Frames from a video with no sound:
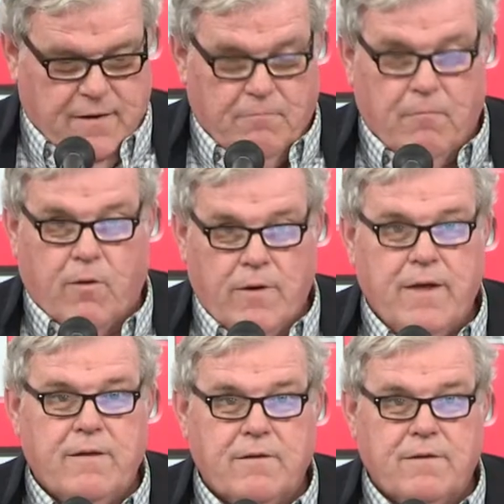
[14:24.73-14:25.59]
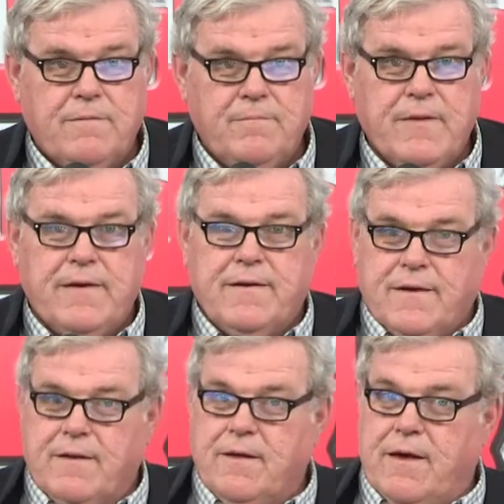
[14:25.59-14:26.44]
Mo Hill,
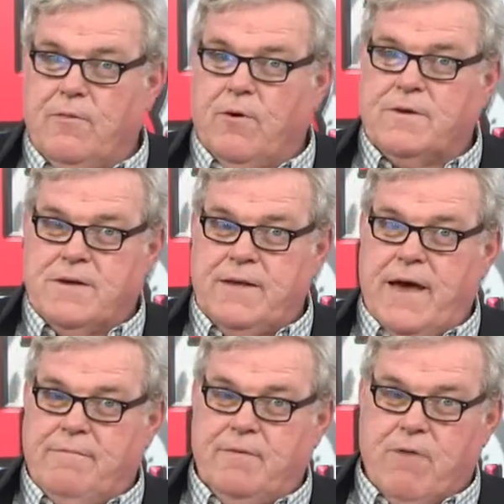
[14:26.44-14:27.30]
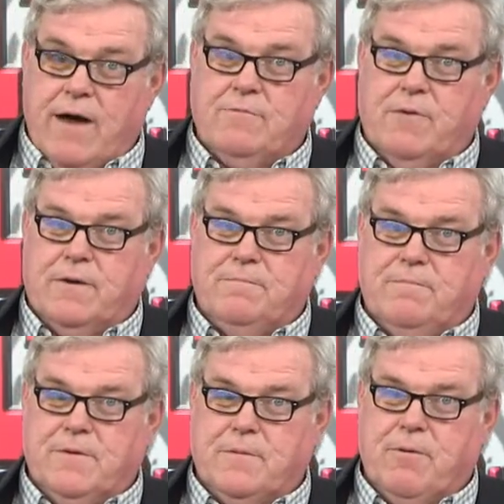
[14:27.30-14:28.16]
he thought just having Roderick
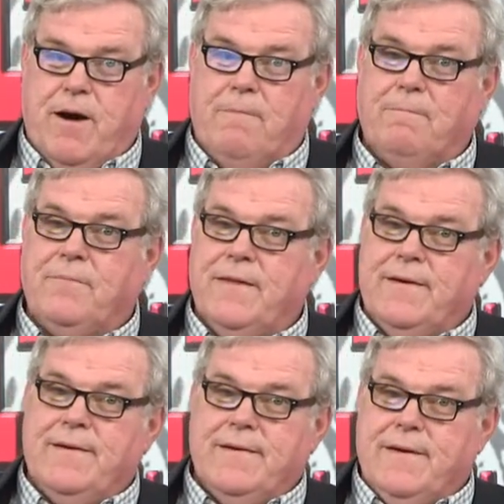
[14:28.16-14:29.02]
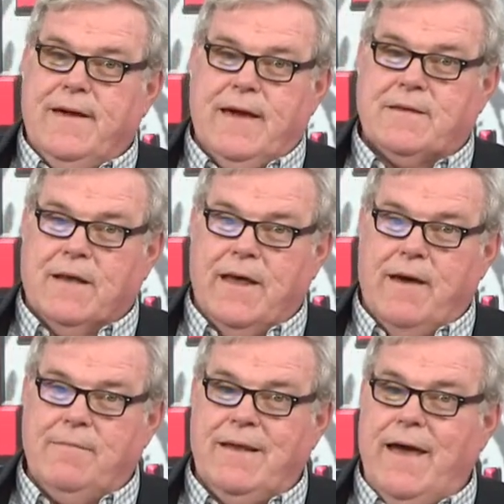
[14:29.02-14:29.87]
was a problem. He gets
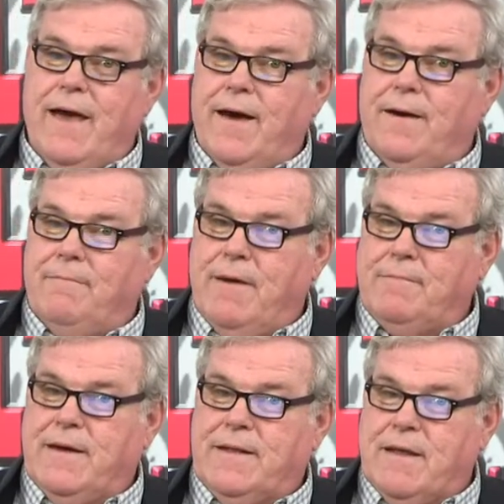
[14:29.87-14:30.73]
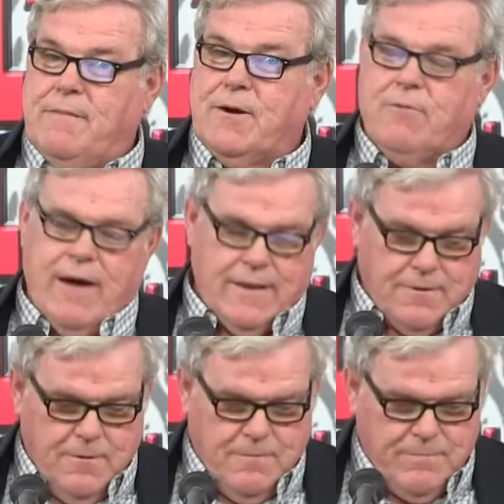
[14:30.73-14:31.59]
Lamb in there, maybe a Democrat or
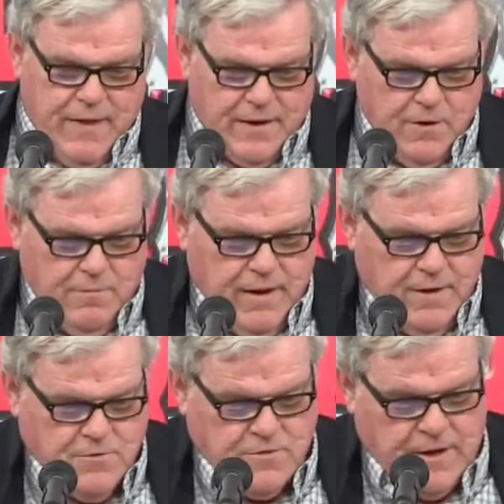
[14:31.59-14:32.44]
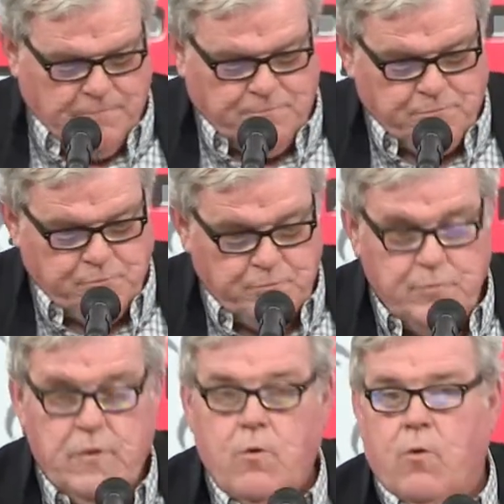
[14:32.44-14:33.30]
two. That could be interesting.
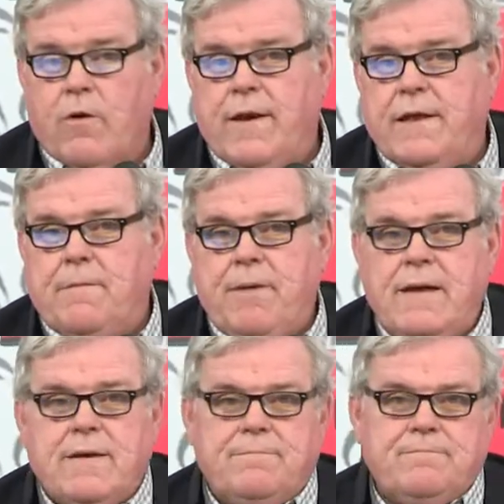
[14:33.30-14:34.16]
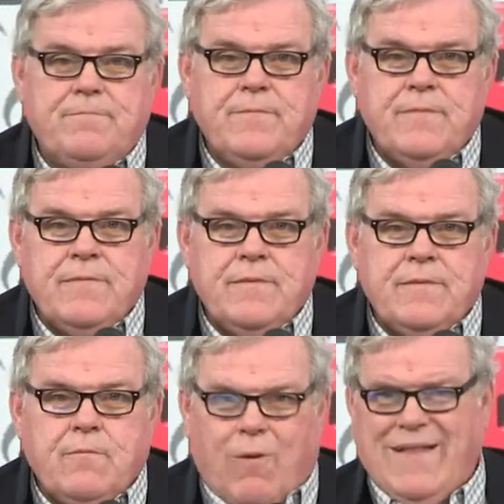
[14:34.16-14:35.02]
Or an independent.
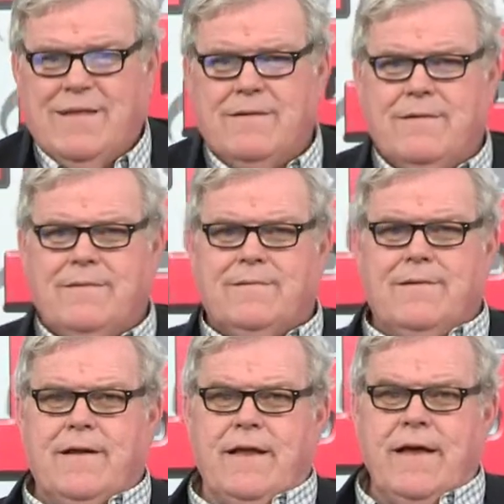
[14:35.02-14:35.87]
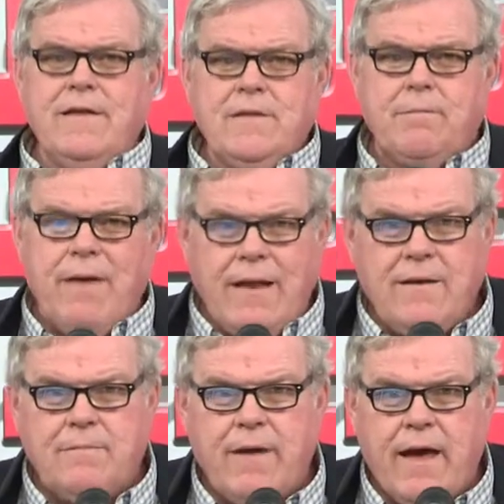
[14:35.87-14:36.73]
What? An
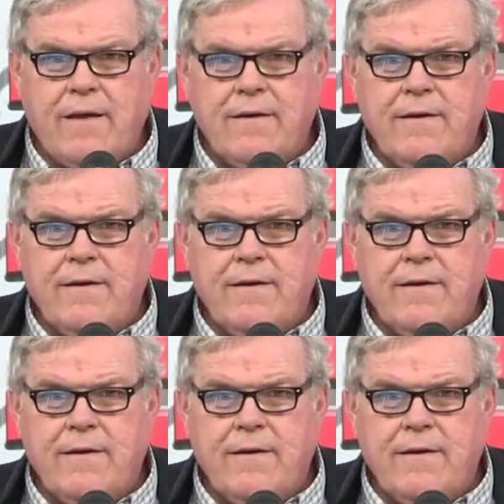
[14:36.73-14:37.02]
independent? Huh?